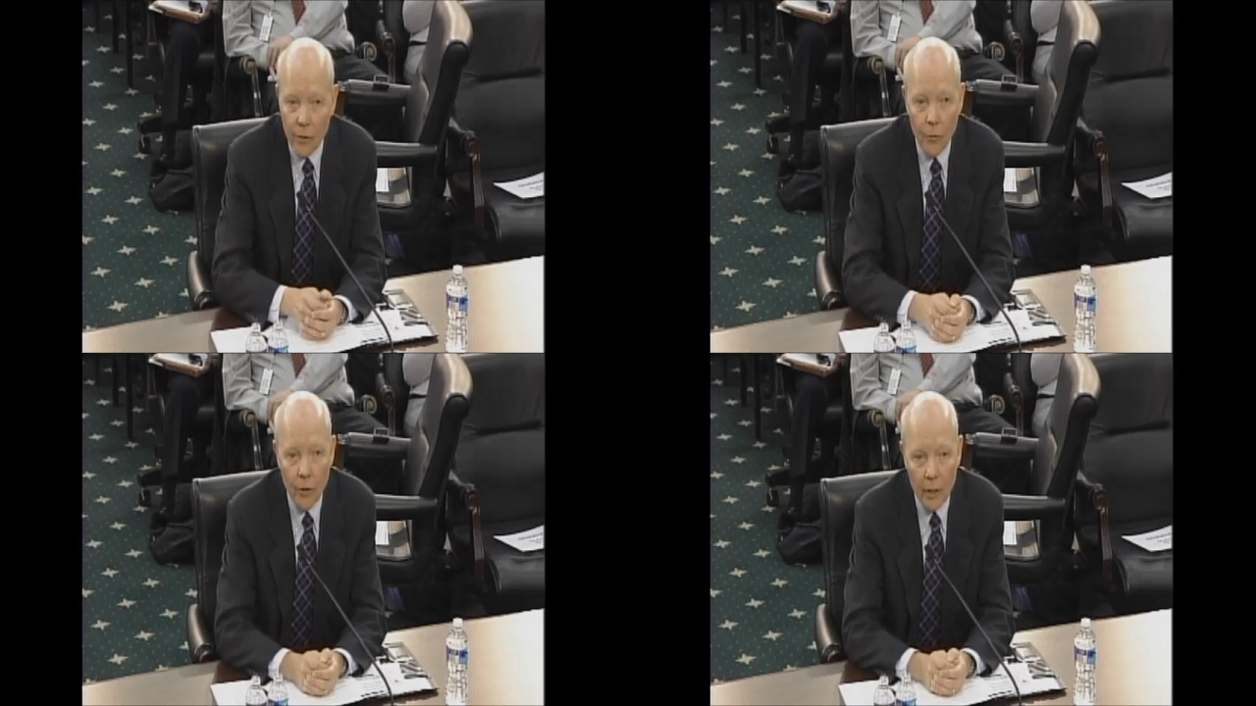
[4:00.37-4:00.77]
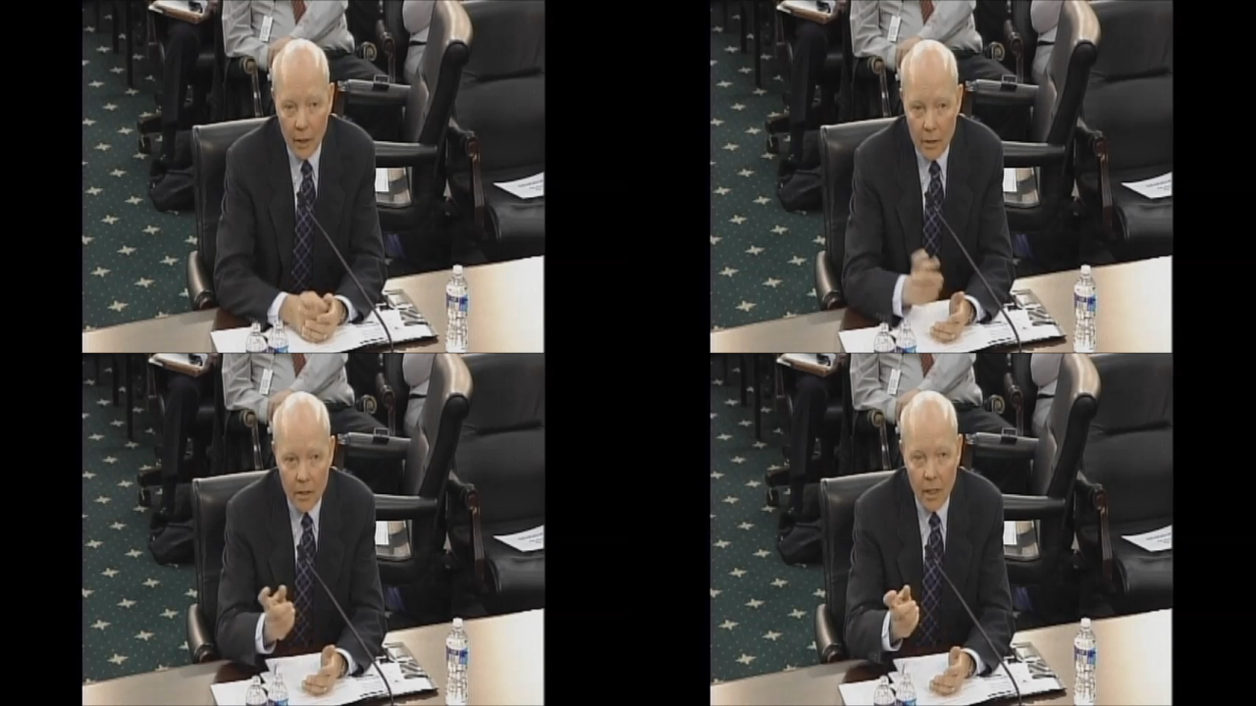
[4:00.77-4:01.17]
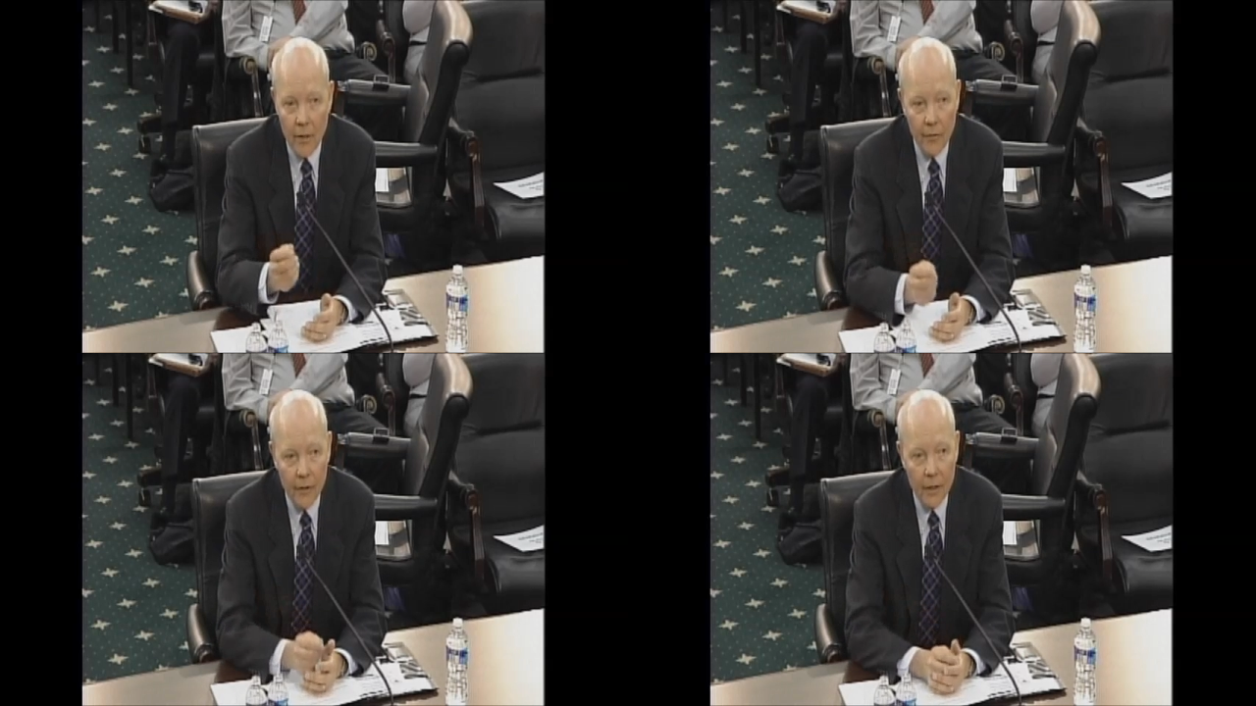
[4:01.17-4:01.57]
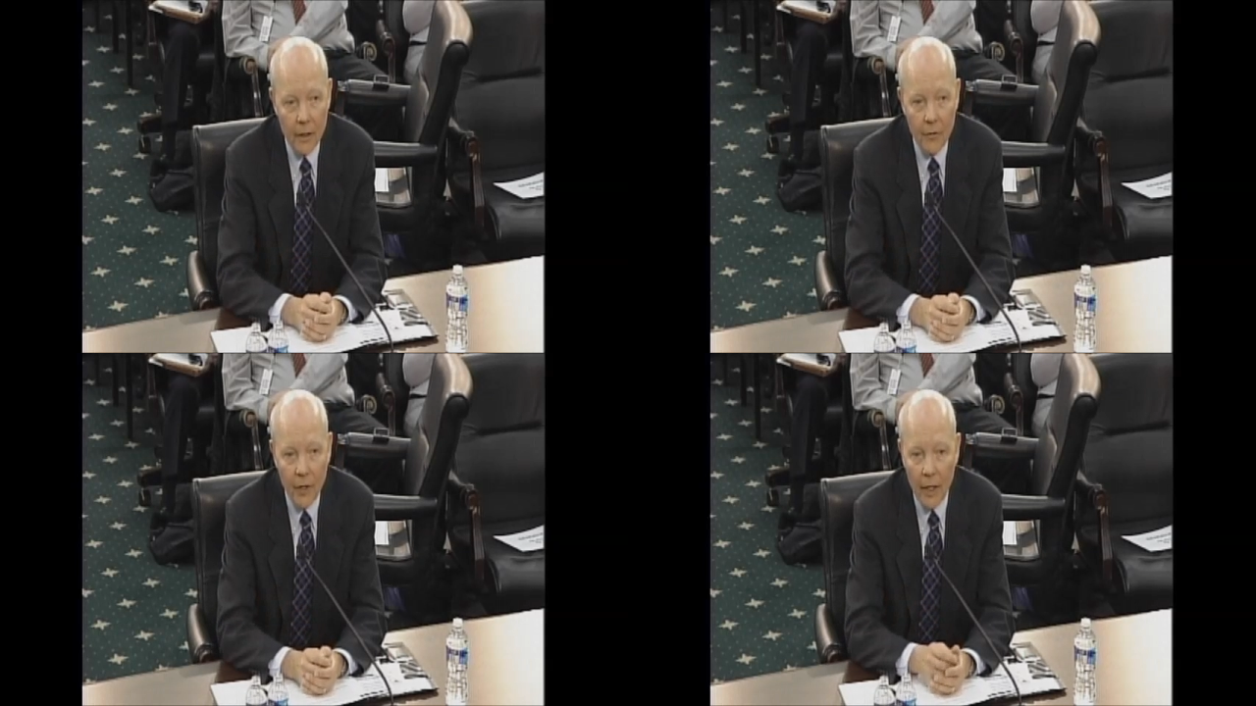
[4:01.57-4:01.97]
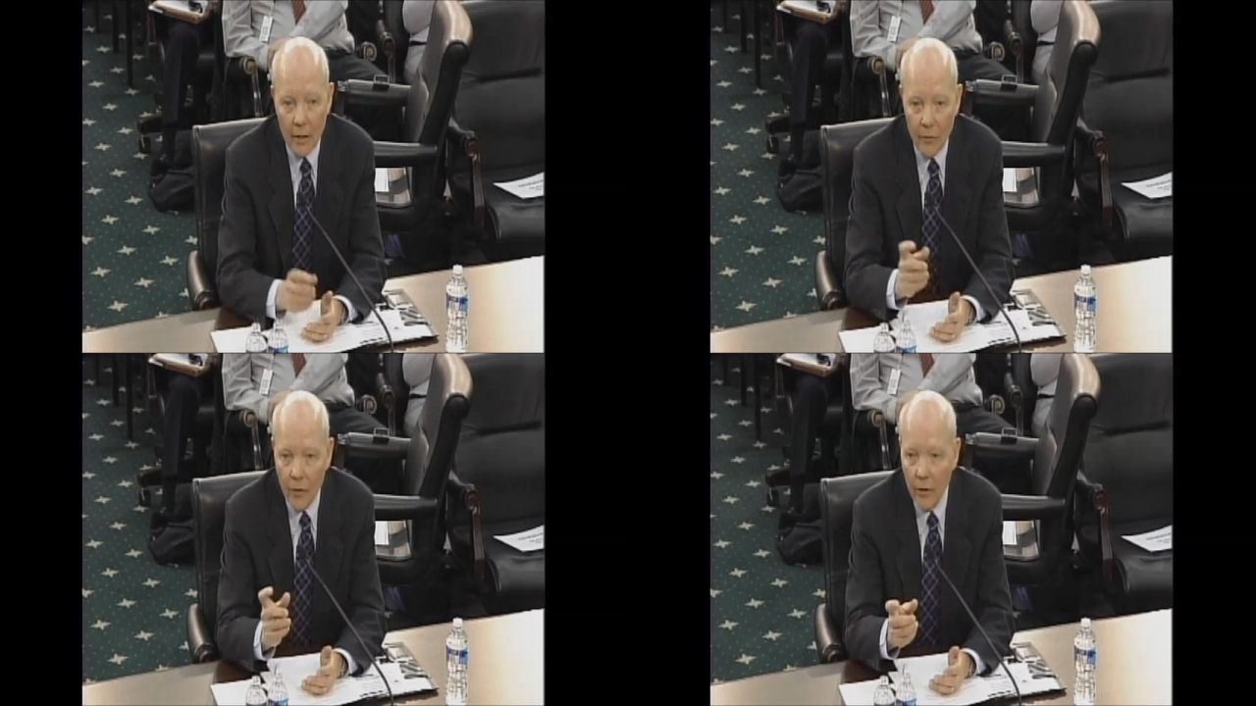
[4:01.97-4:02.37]
the work. And as I say, in Philadelphia, I
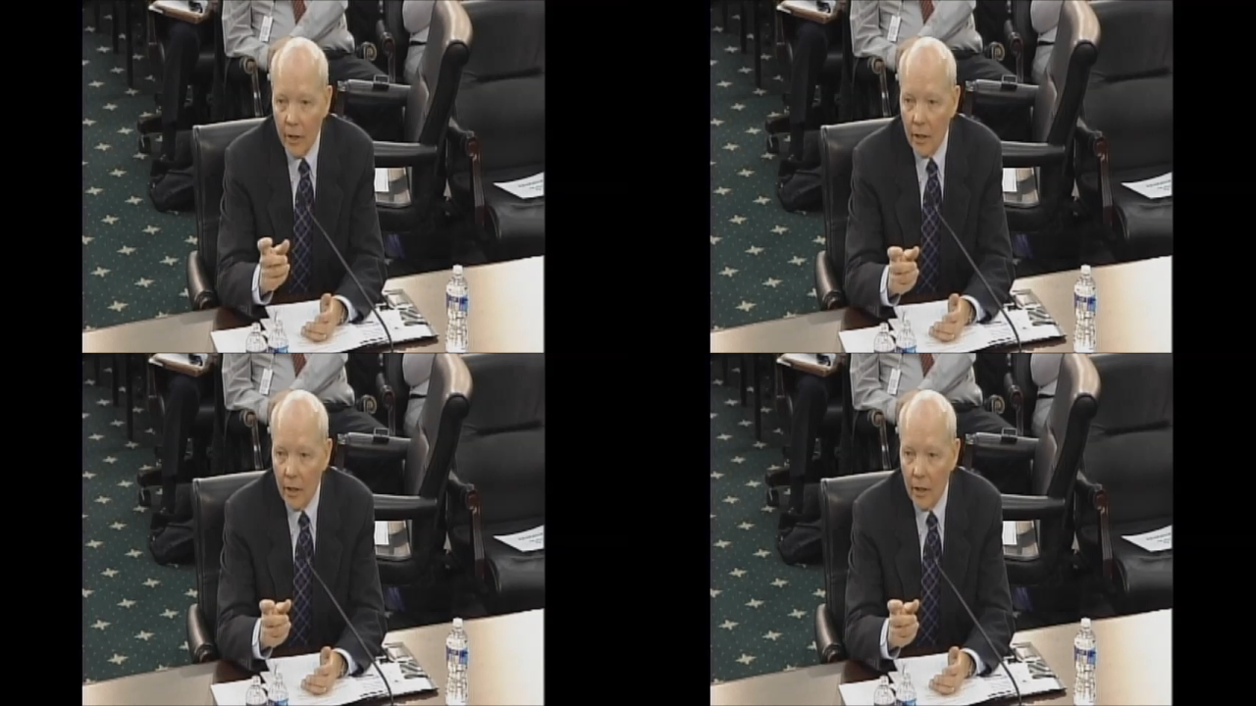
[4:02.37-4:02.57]
had a very